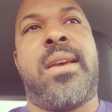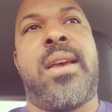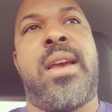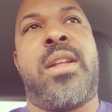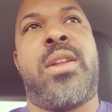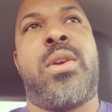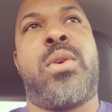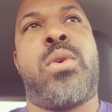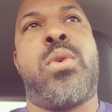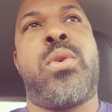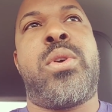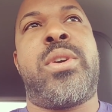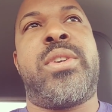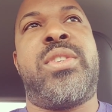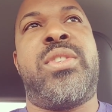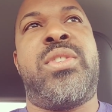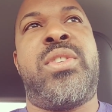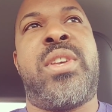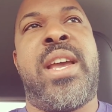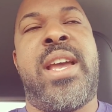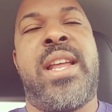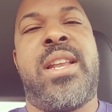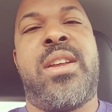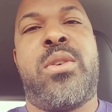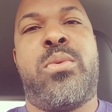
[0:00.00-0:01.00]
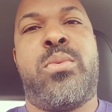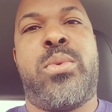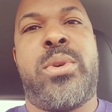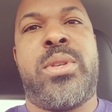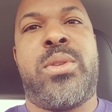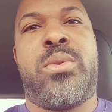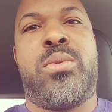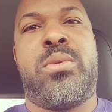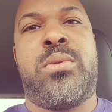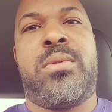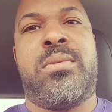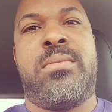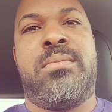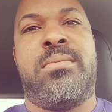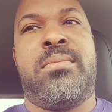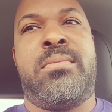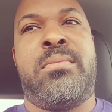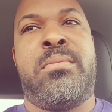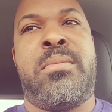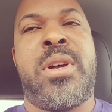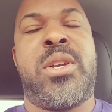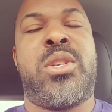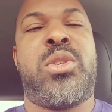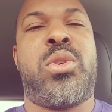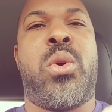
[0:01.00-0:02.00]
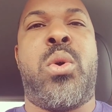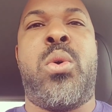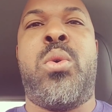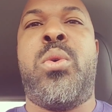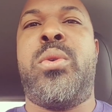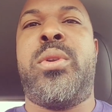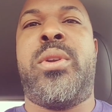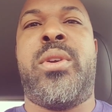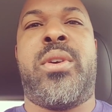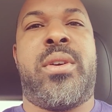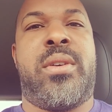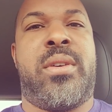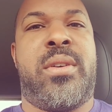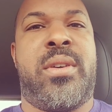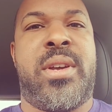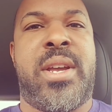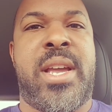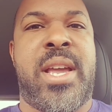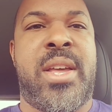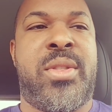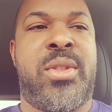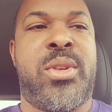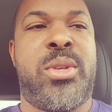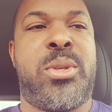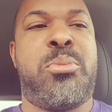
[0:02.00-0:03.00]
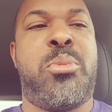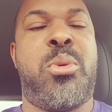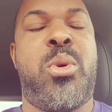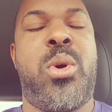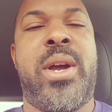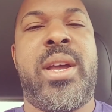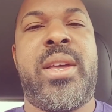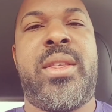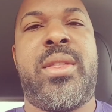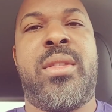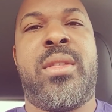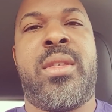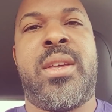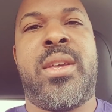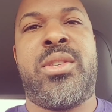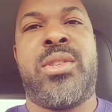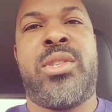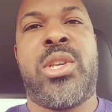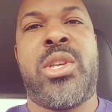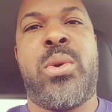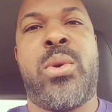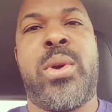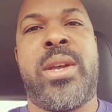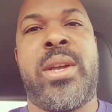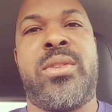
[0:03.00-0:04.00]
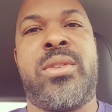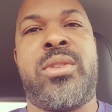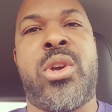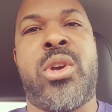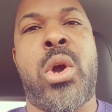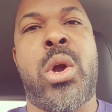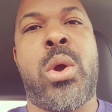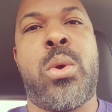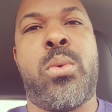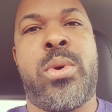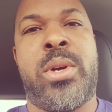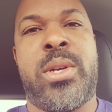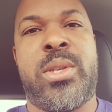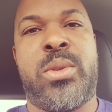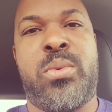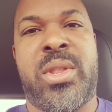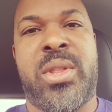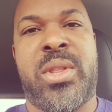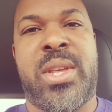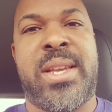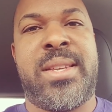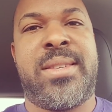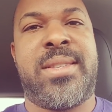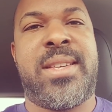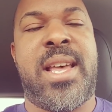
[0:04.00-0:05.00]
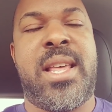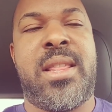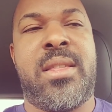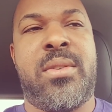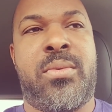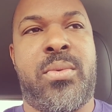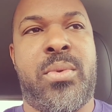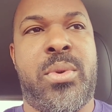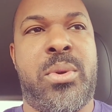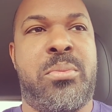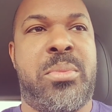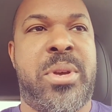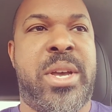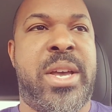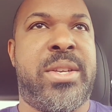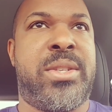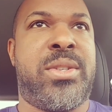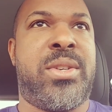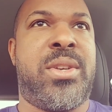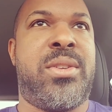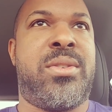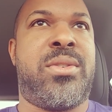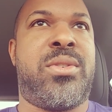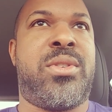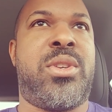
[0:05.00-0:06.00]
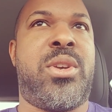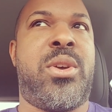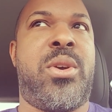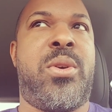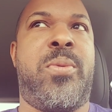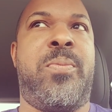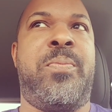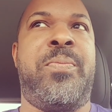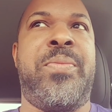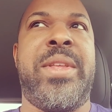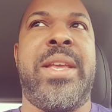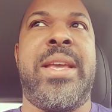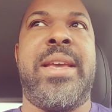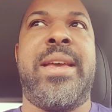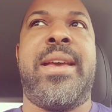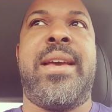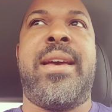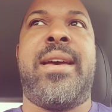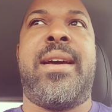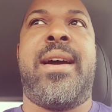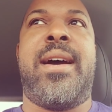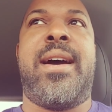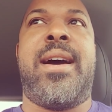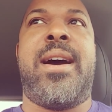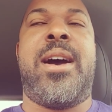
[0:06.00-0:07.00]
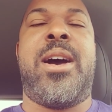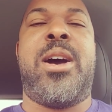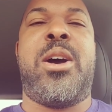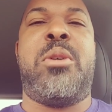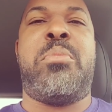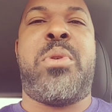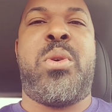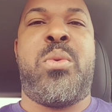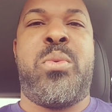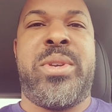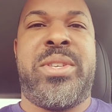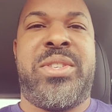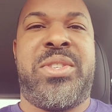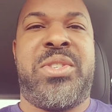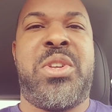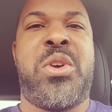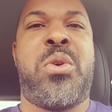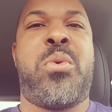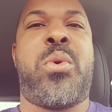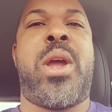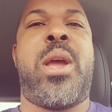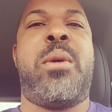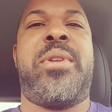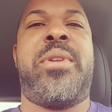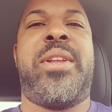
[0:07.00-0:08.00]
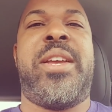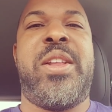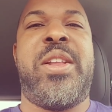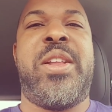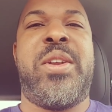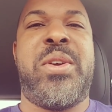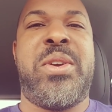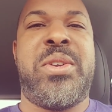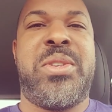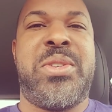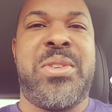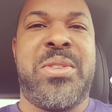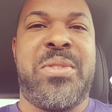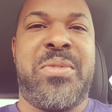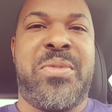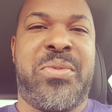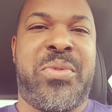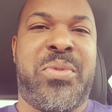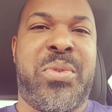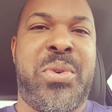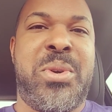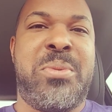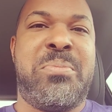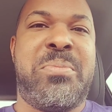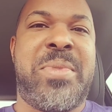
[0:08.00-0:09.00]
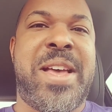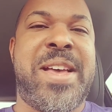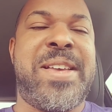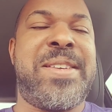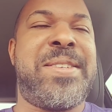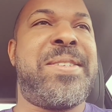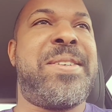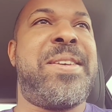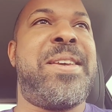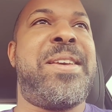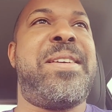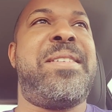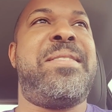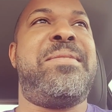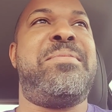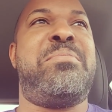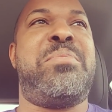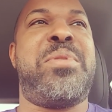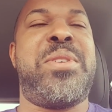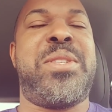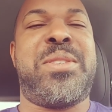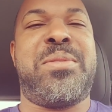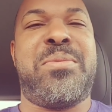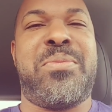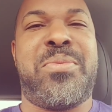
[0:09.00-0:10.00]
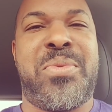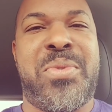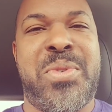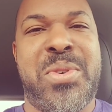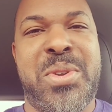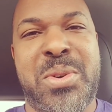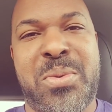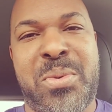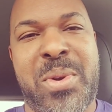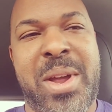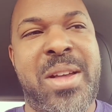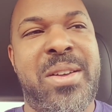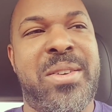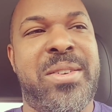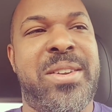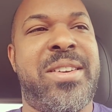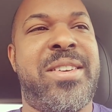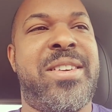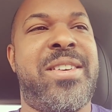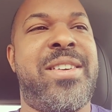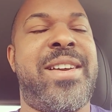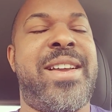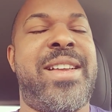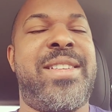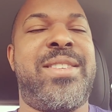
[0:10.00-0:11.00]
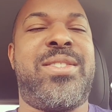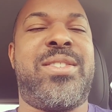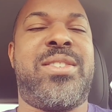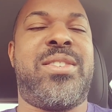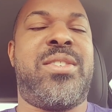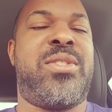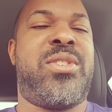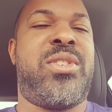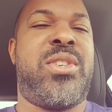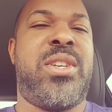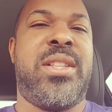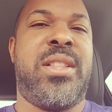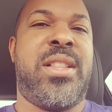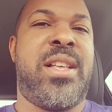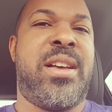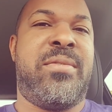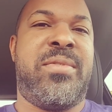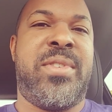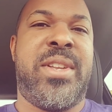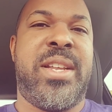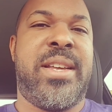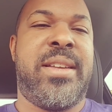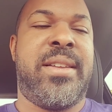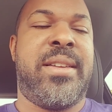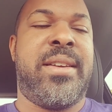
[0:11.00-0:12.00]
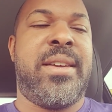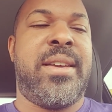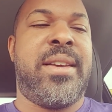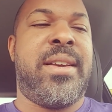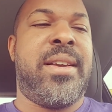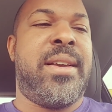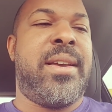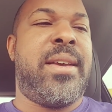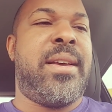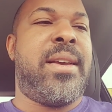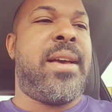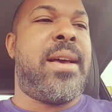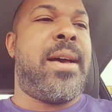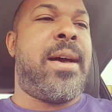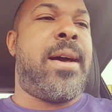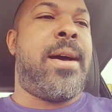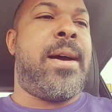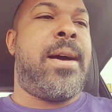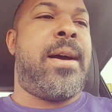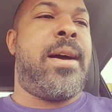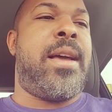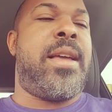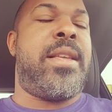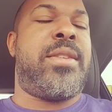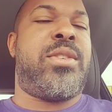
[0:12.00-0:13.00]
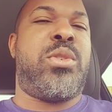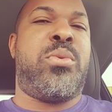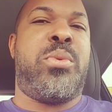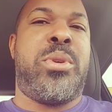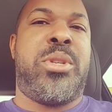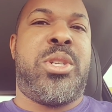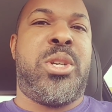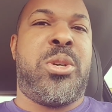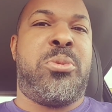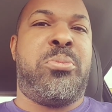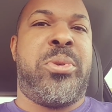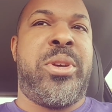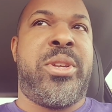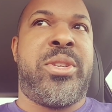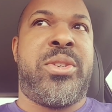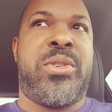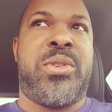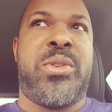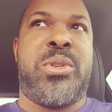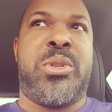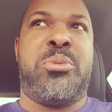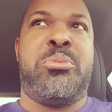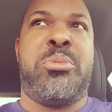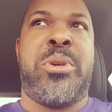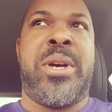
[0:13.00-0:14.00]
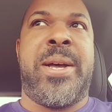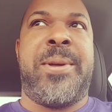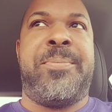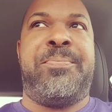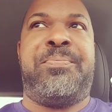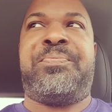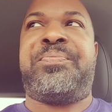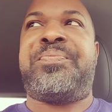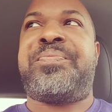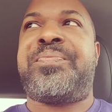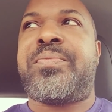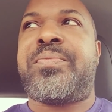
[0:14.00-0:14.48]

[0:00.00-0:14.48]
And of course, Zayda was much older at this point than Zoe and Zara was when they sat in the fruit basket. So, but we still were able to get her into the fruit basket and put some fruit around her. And so she loved it. And so we took pictures. But